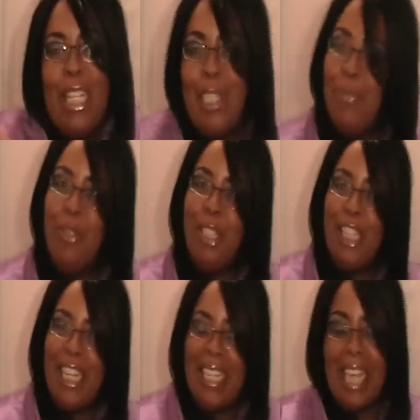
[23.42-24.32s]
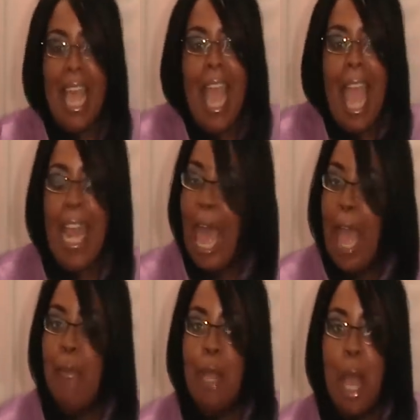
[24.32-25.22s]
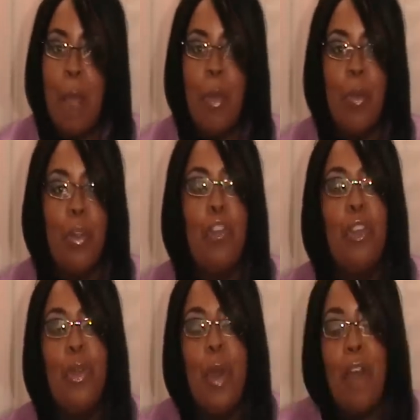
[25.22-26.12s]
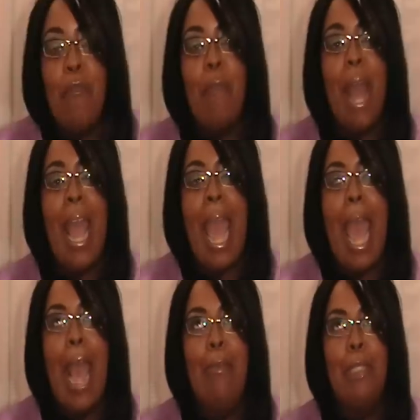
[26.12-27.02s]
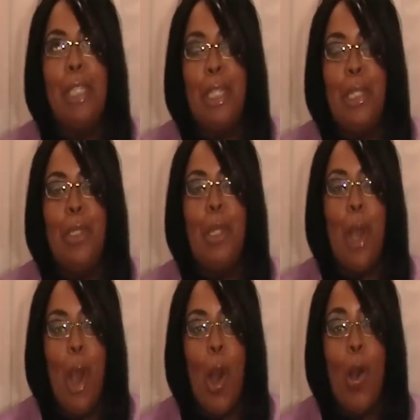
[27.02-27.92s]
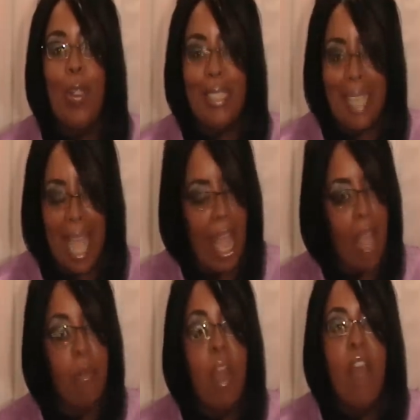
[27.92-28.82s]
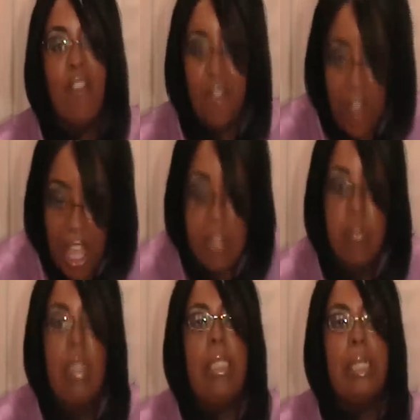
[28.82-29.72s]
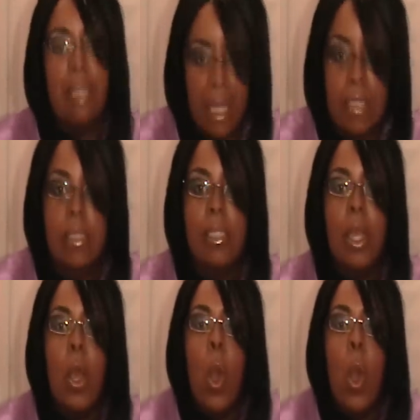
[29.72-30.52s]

smooches, and I am coming with two of my absolute all-time favorite scents